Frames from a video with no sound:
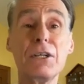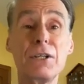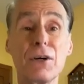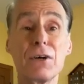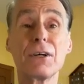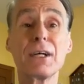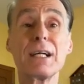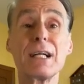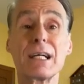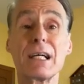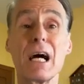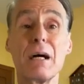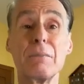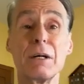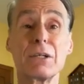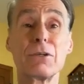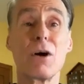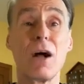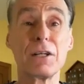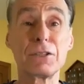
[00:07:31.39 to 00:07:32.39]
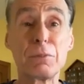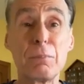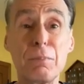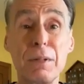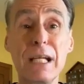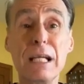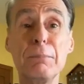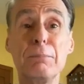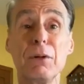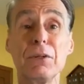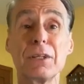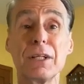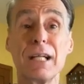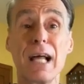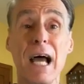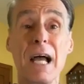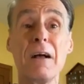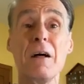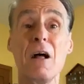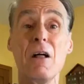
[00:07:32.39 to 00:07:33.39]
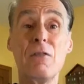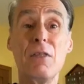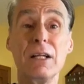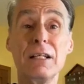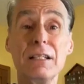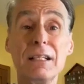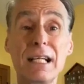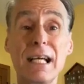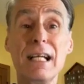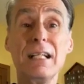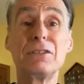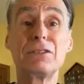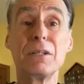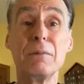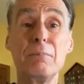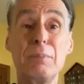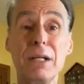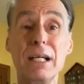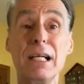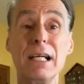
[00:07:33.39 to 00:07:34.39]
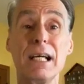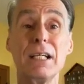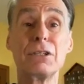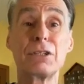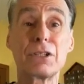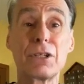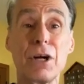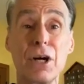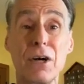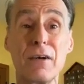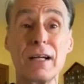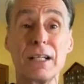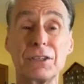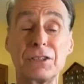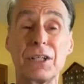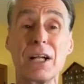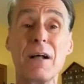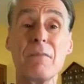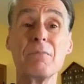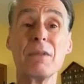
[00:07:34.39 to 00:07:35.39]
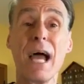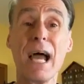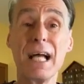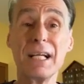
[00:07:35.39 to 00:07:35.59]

You're going to come across people today that need to be encouraged.